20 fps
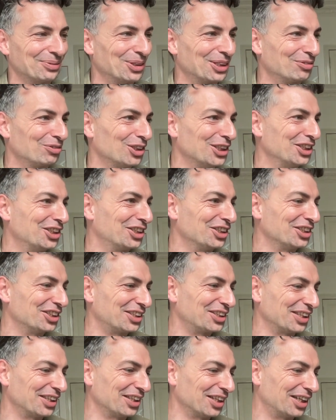one of ones should
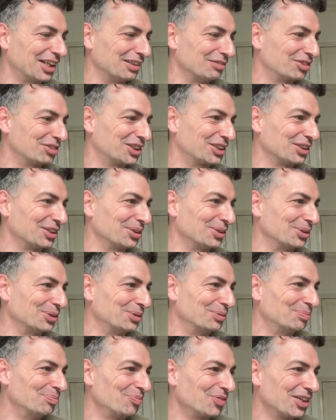stay alive.
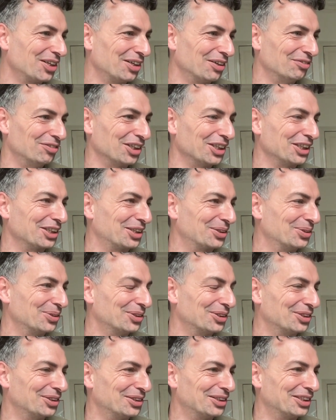So very
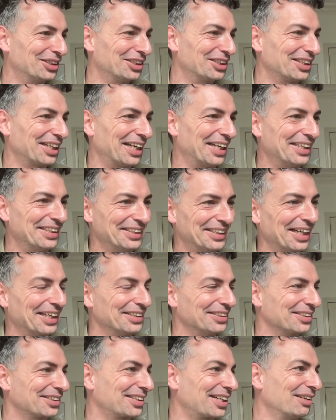cool, and yeah,
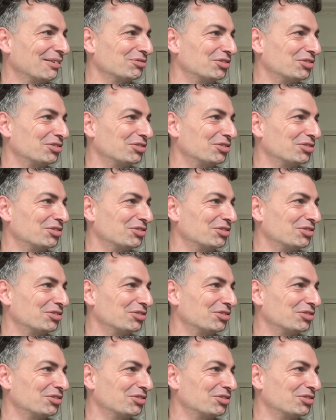just kind of